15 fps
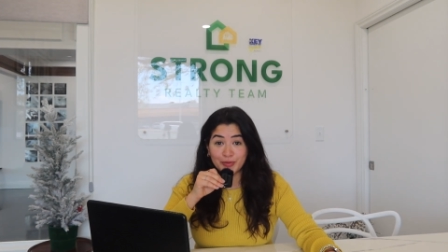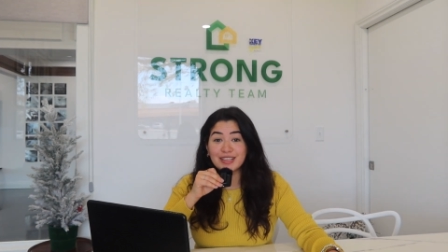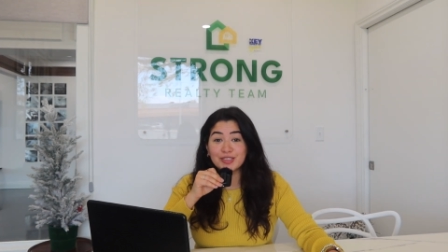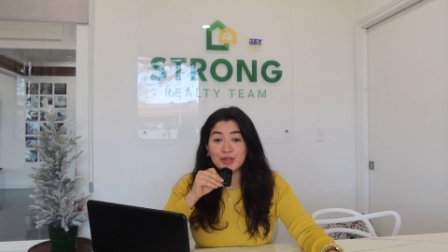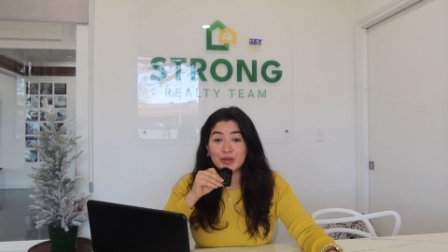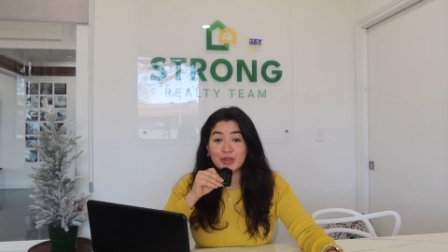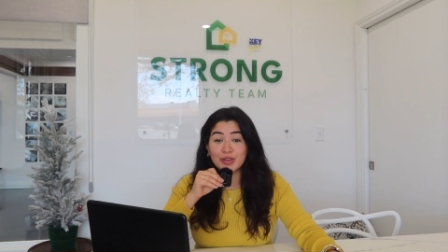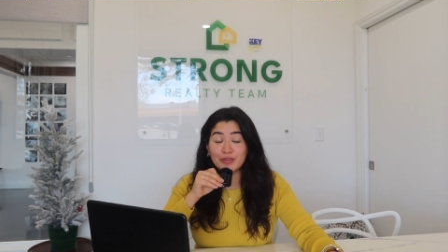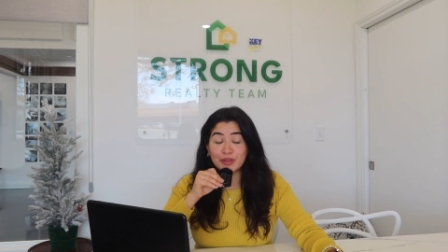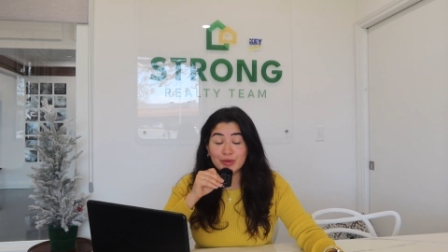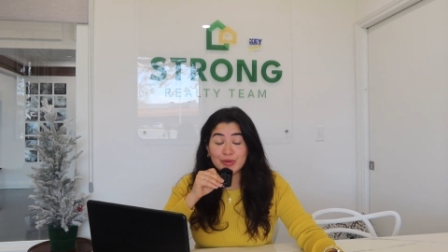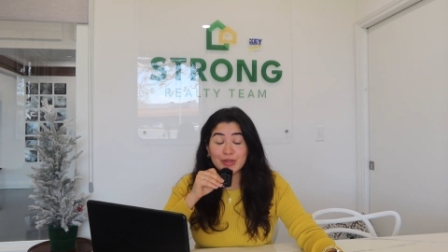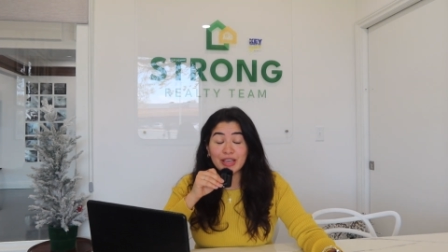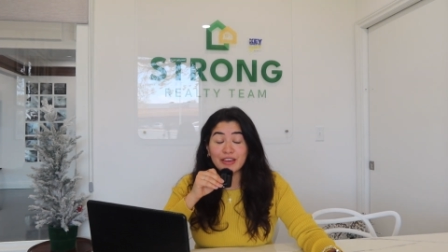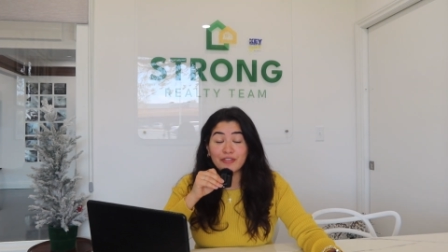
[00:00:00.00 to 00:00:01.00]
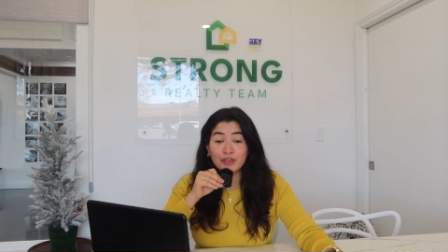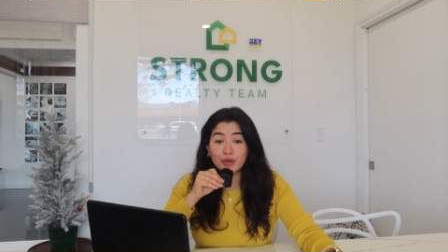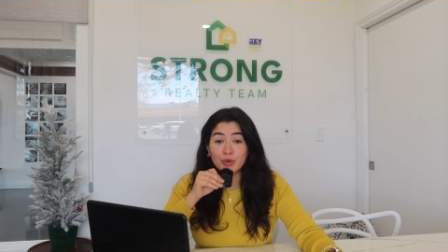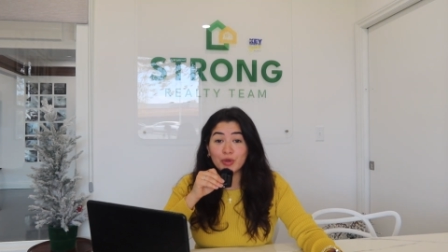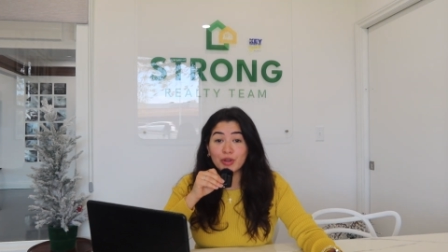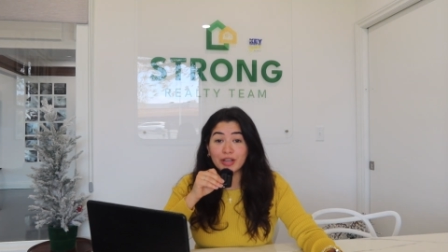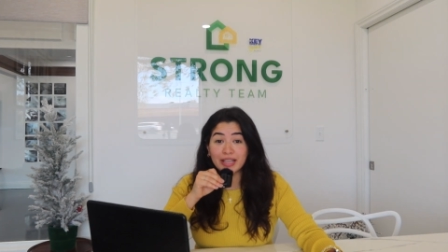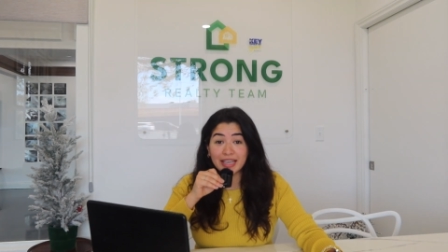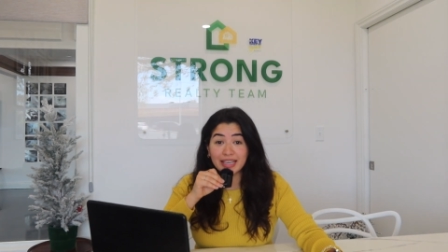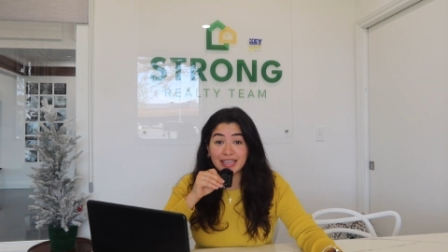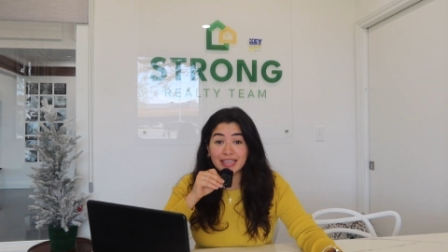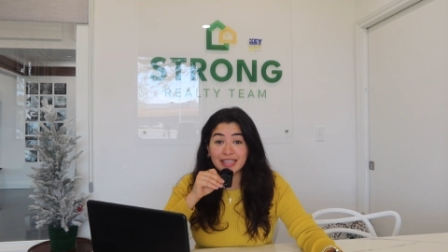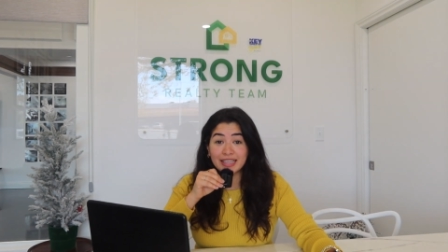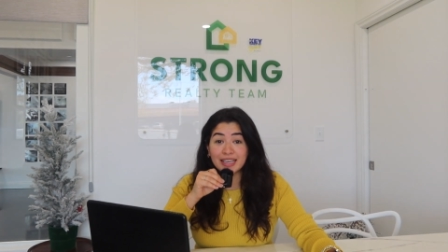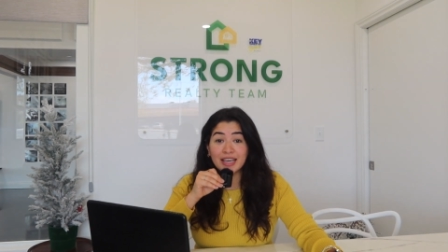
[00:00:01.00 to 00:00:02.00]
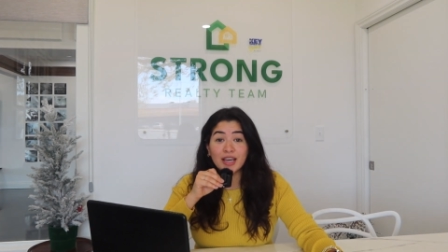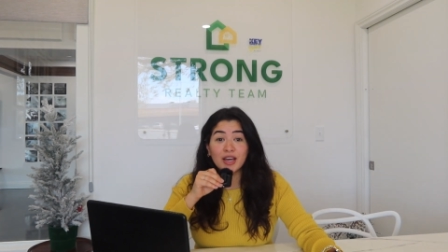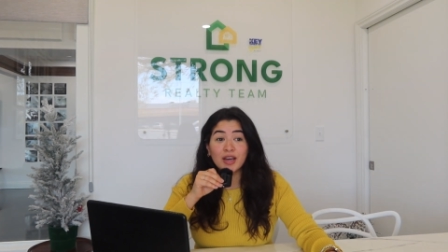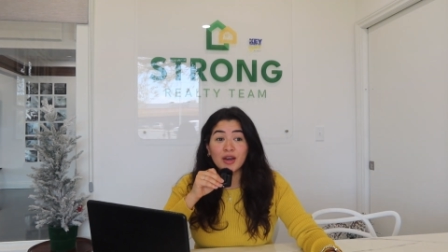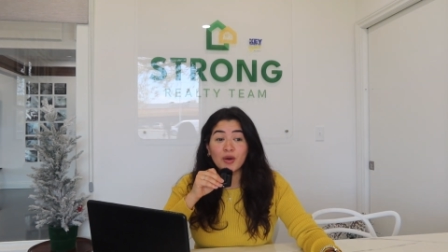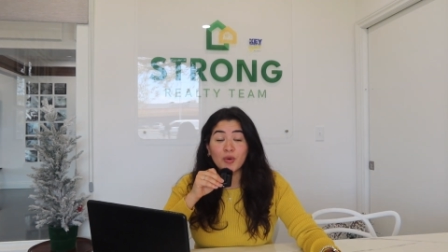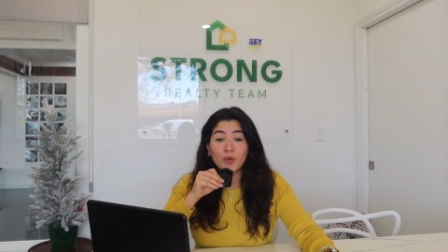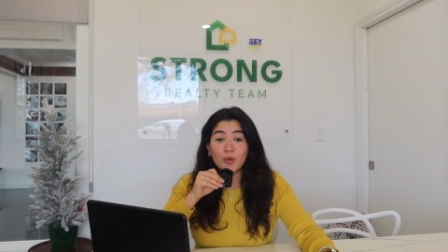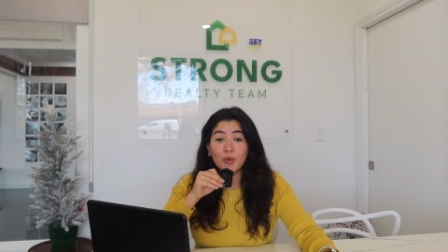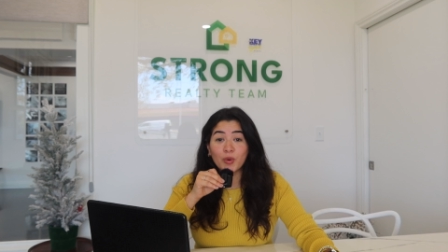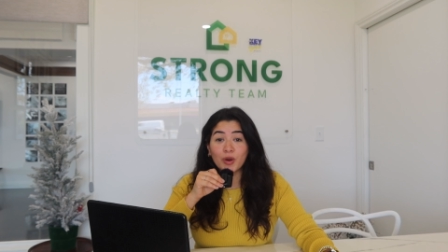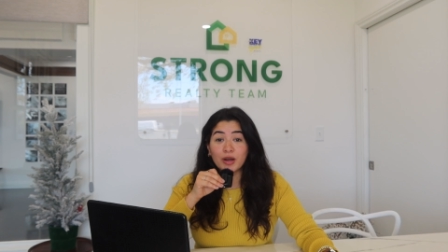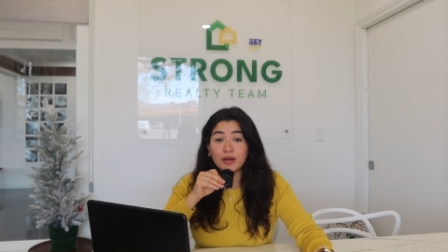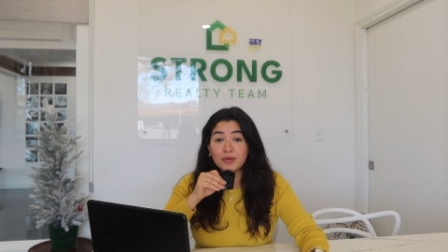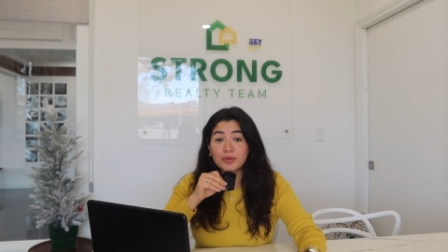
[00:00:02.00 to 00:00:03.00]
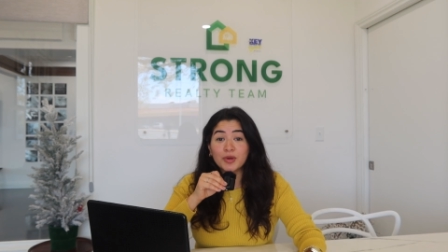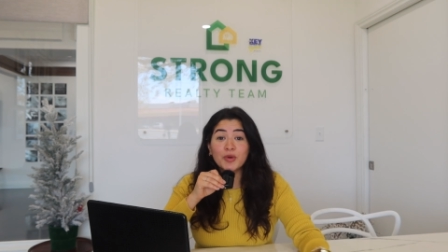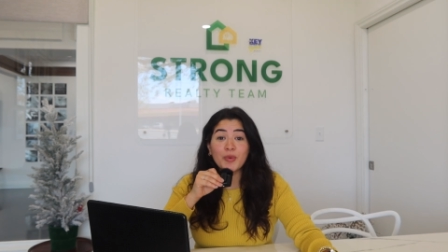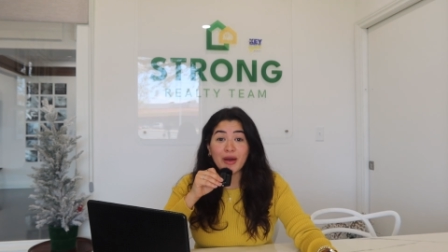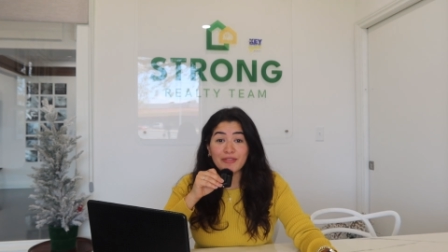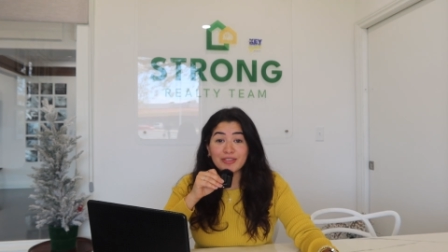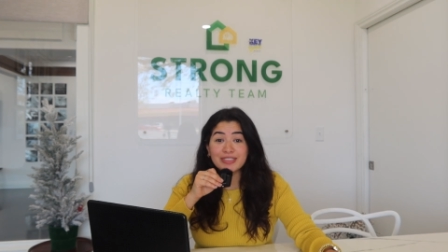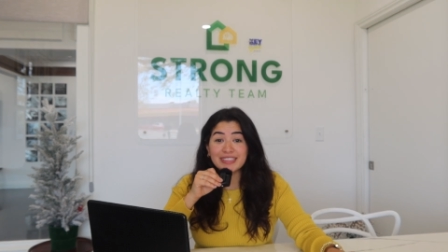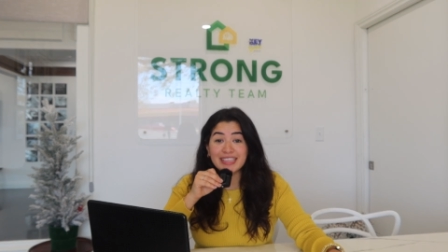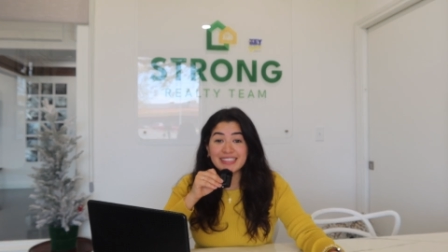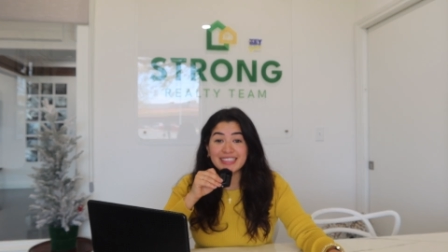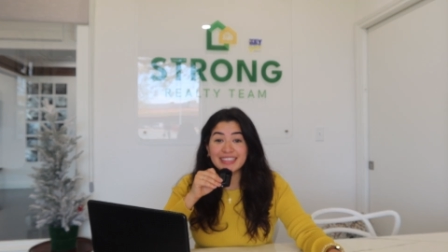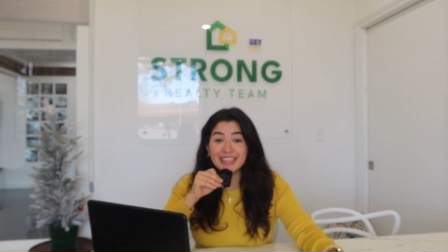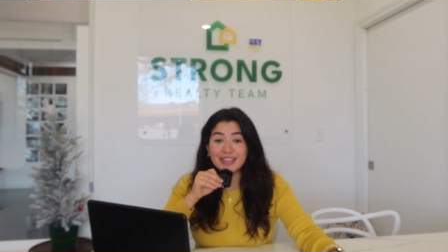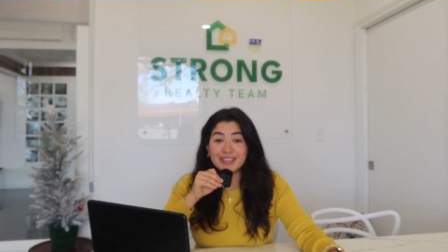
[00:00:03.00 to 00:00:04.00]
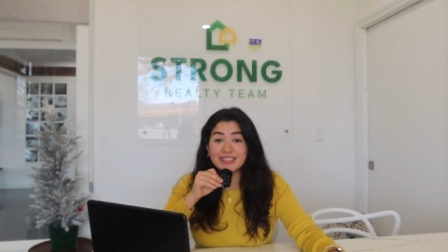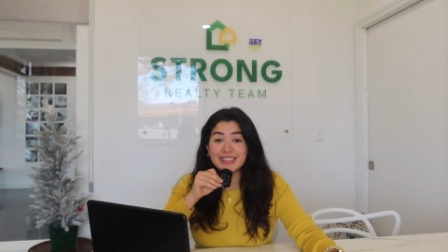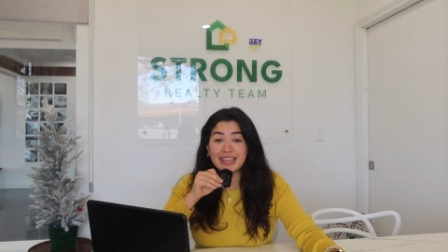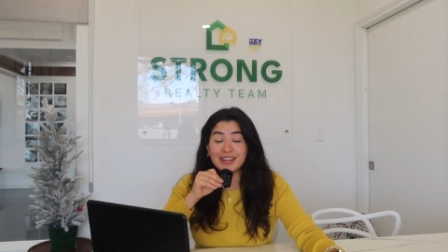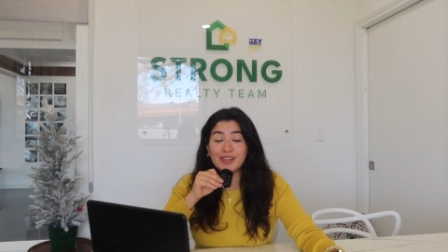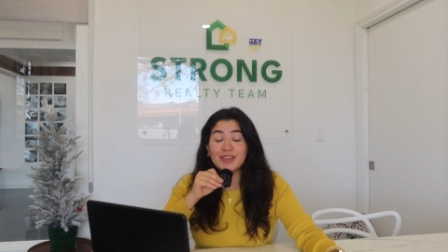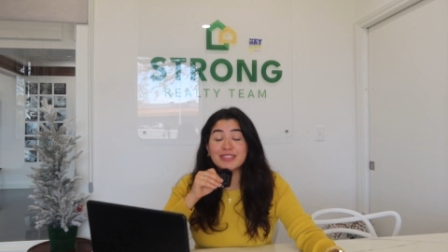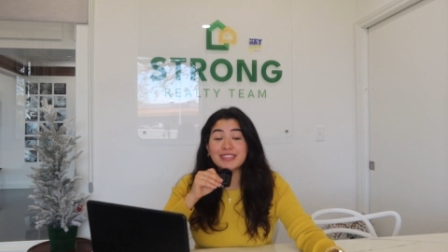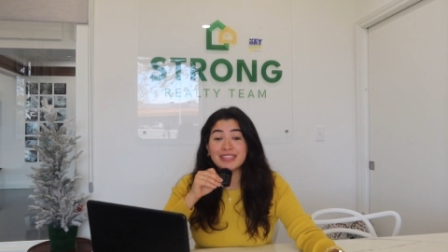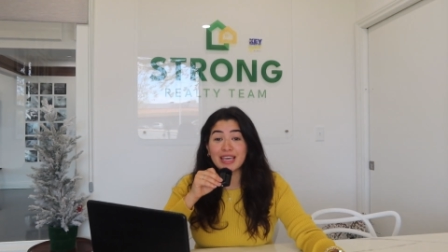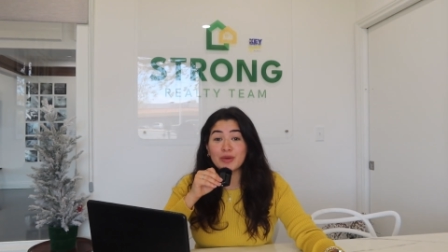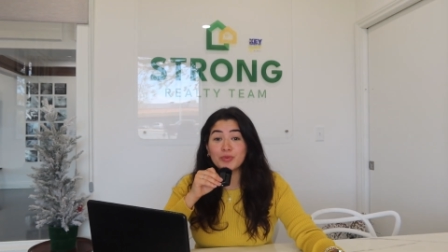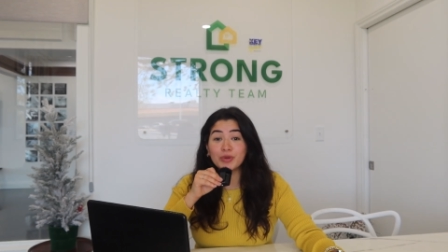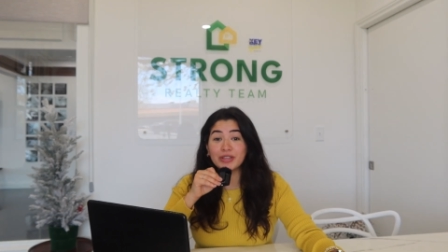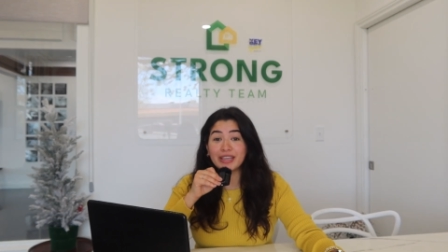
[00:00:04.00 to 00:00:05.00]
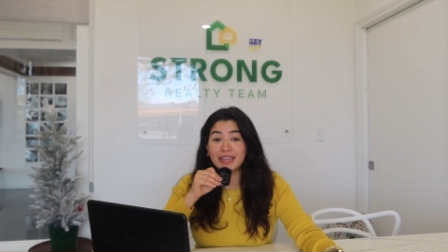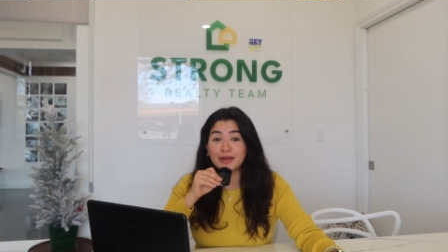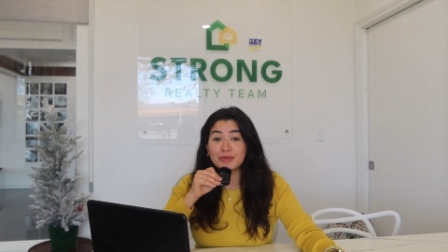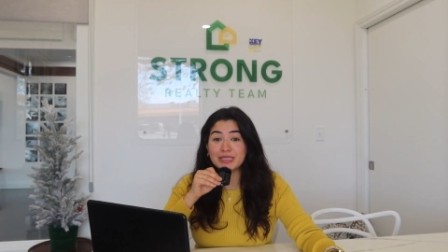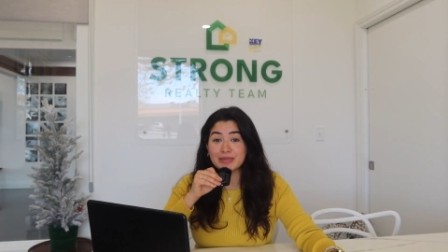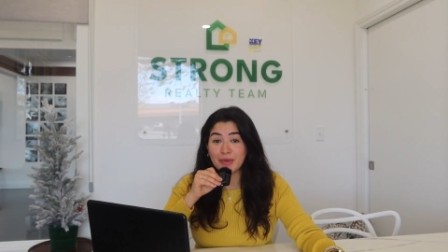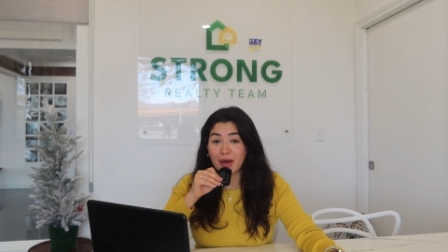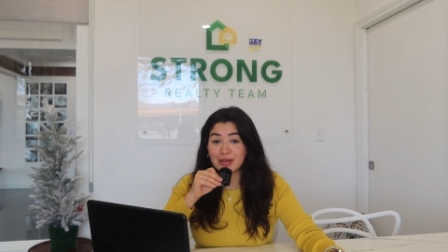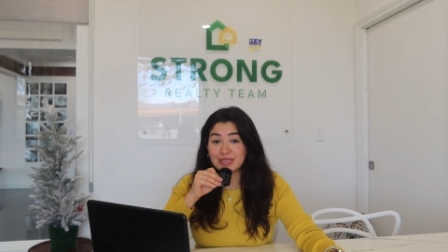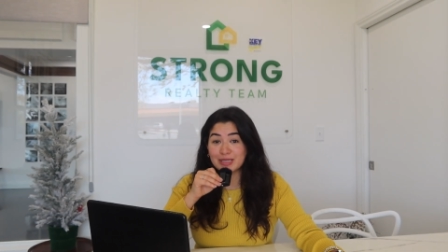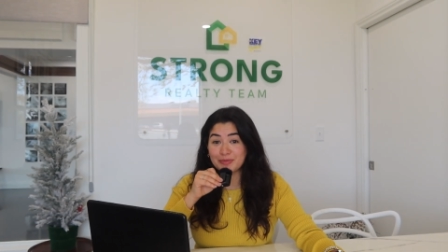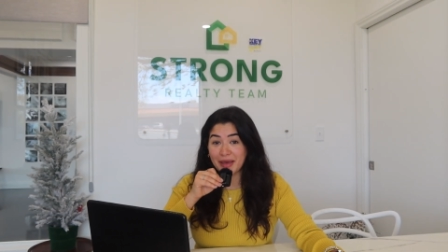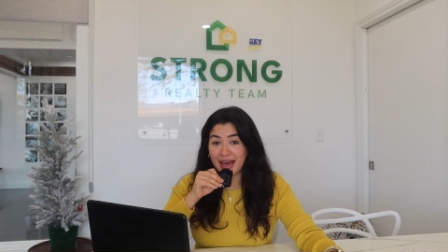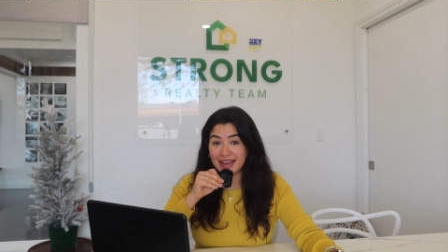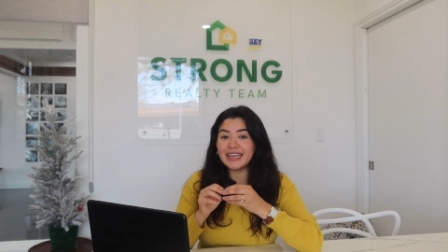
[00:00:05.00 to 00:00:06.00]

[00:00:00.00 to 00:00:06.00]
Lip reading: And so if you, your kid, or whoever sends a letter to Santa Claus, they will get a response back.